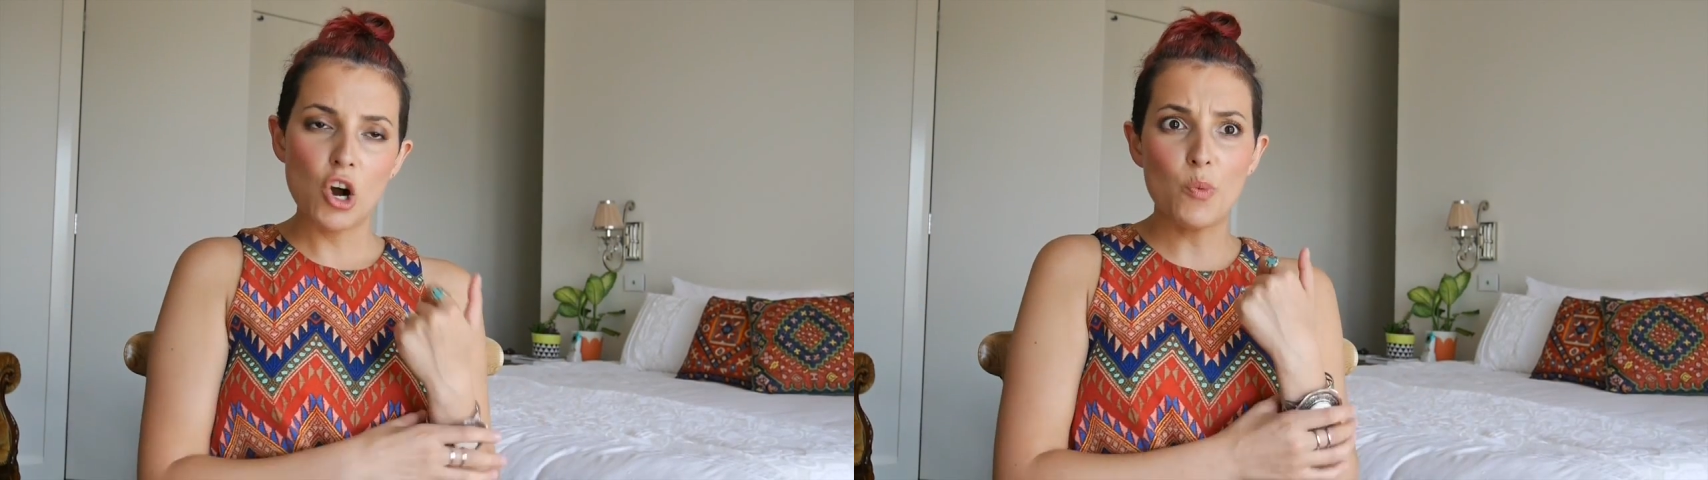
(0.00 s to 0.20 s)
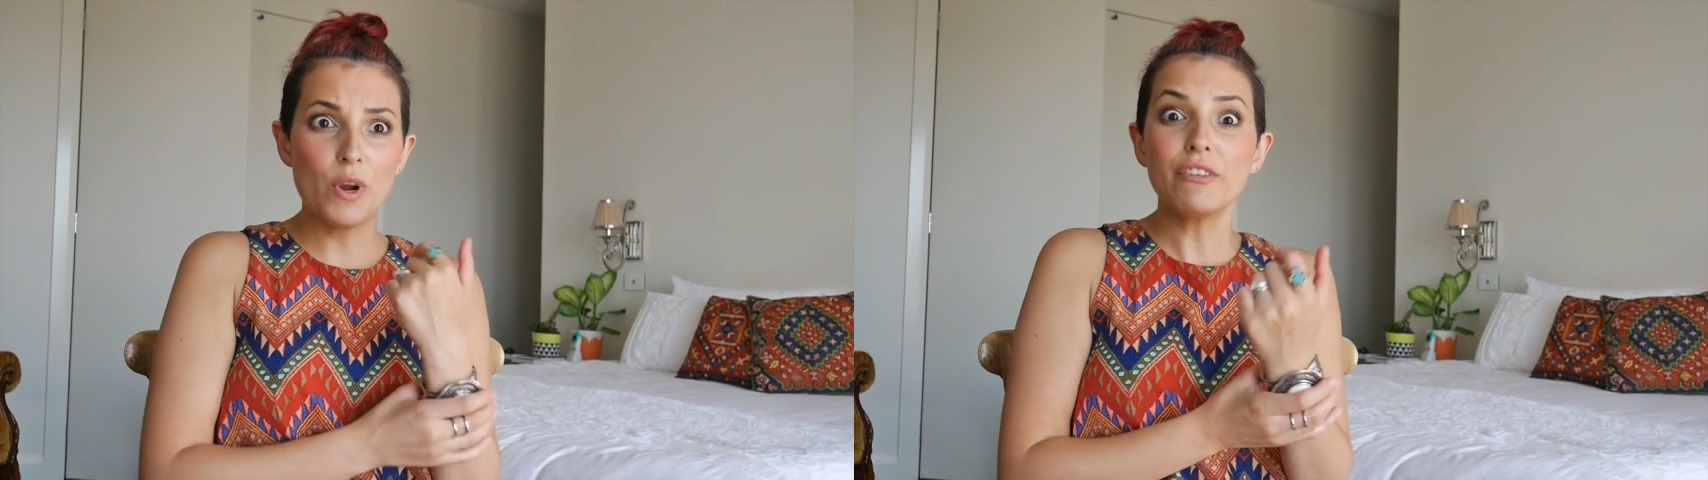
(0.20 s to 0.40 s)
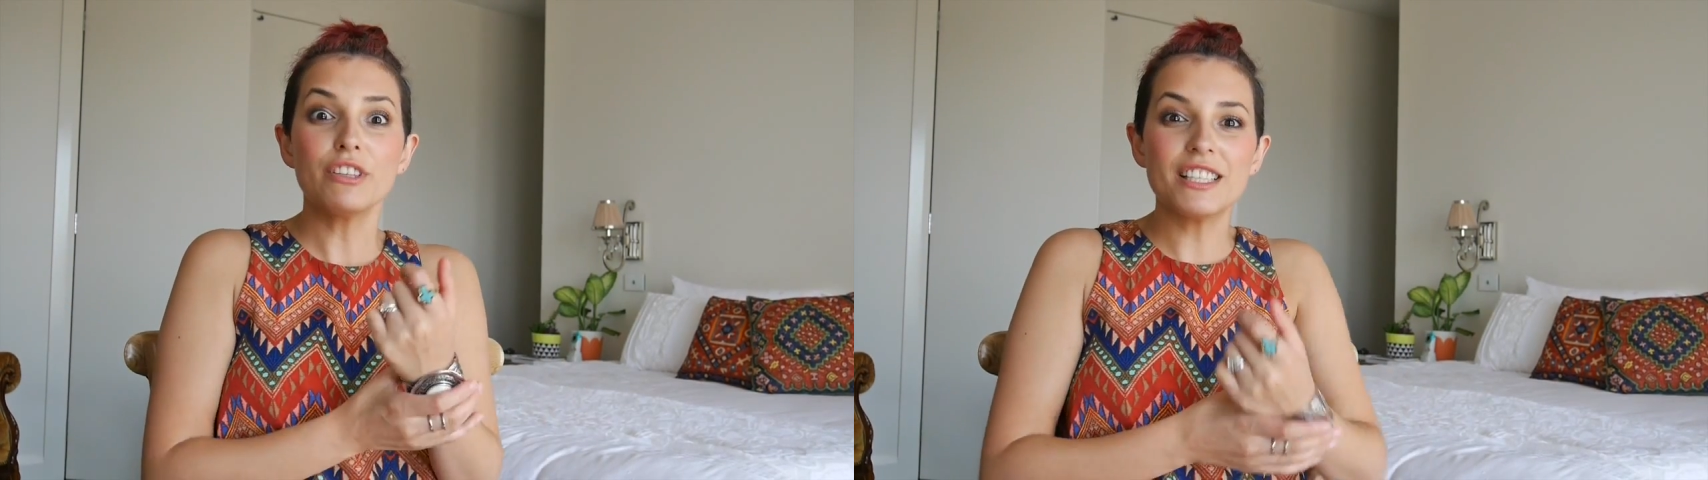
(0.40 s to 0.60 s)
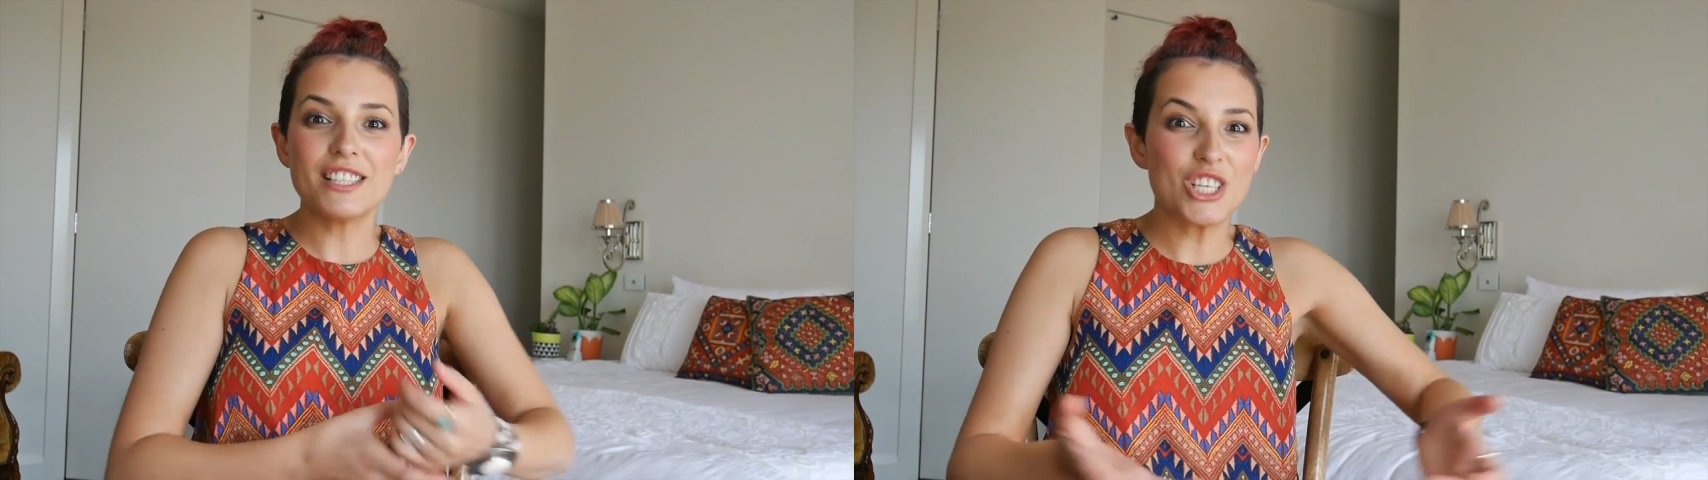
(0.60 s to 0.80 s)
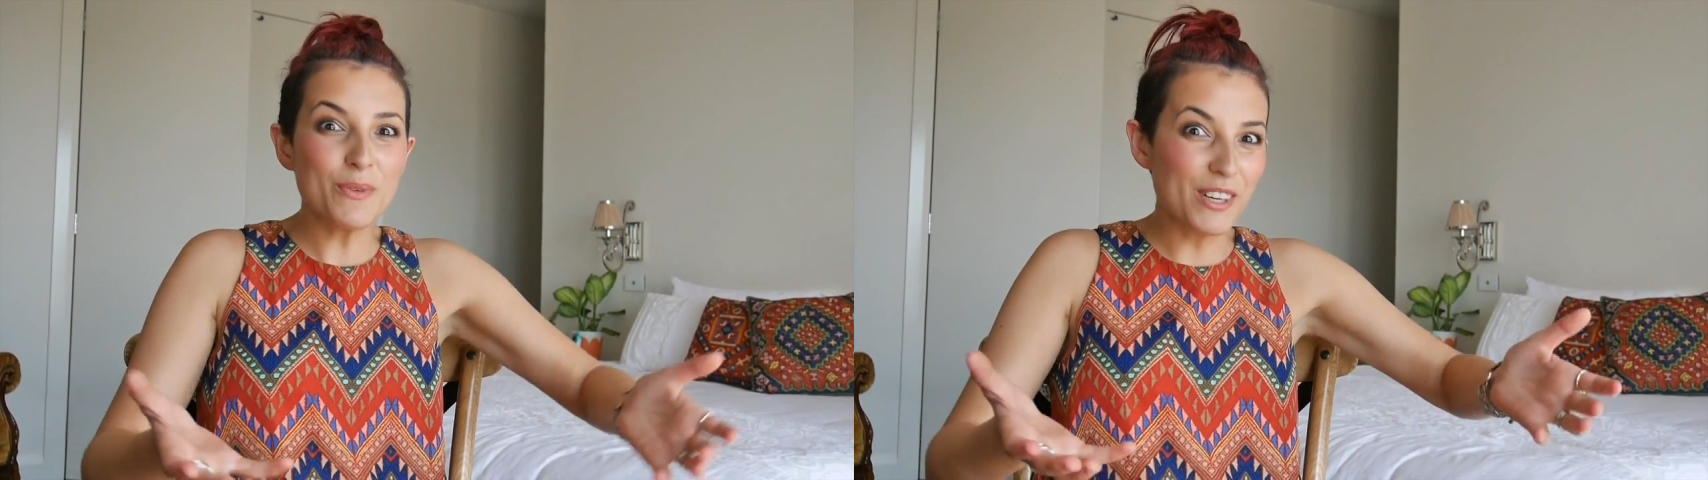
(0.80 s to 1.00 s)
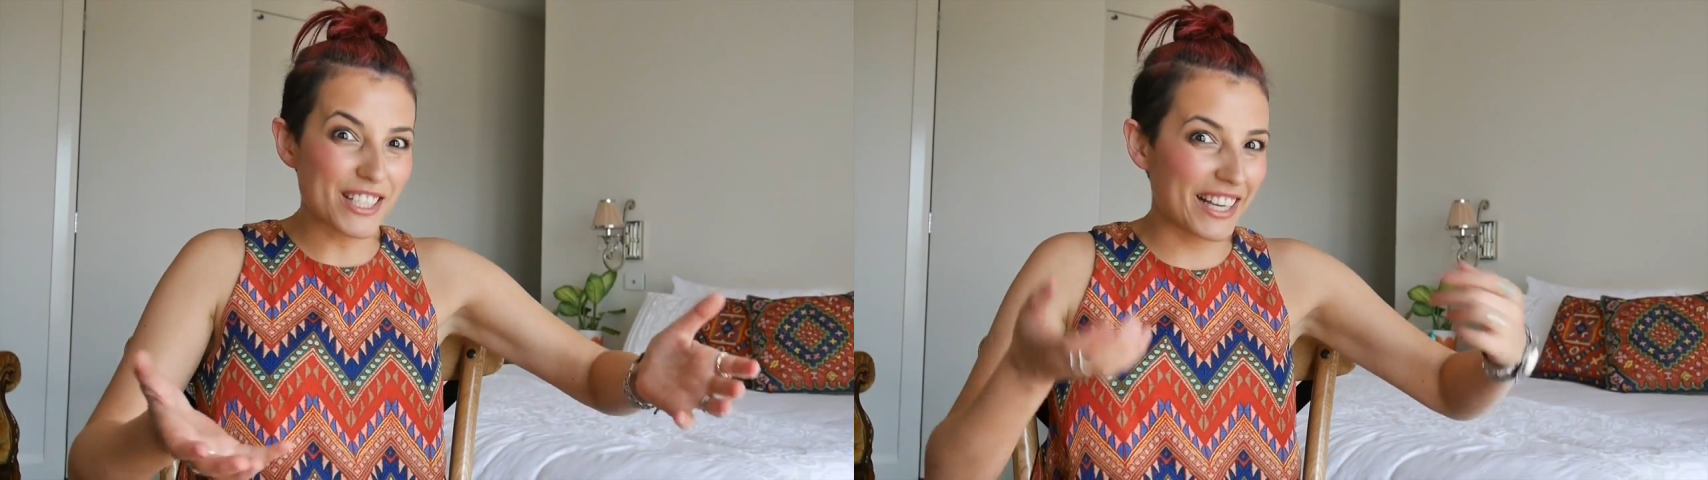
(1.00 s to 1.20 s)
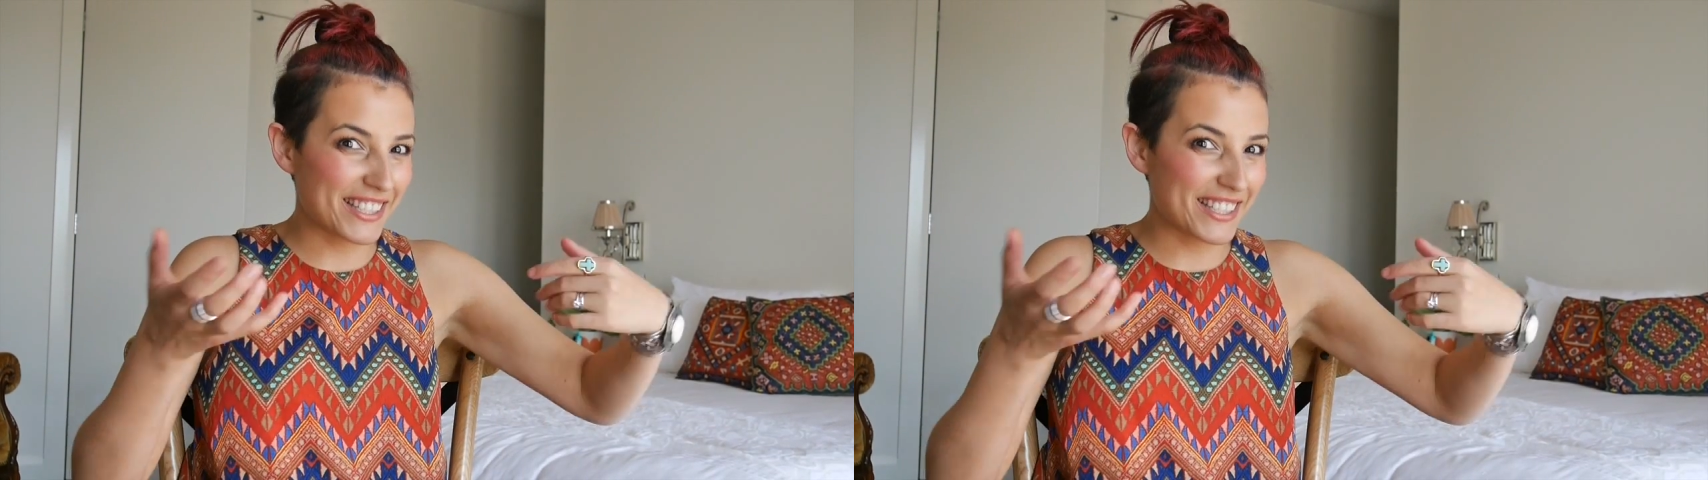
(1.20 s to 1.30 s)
or whatever it is that she wanted,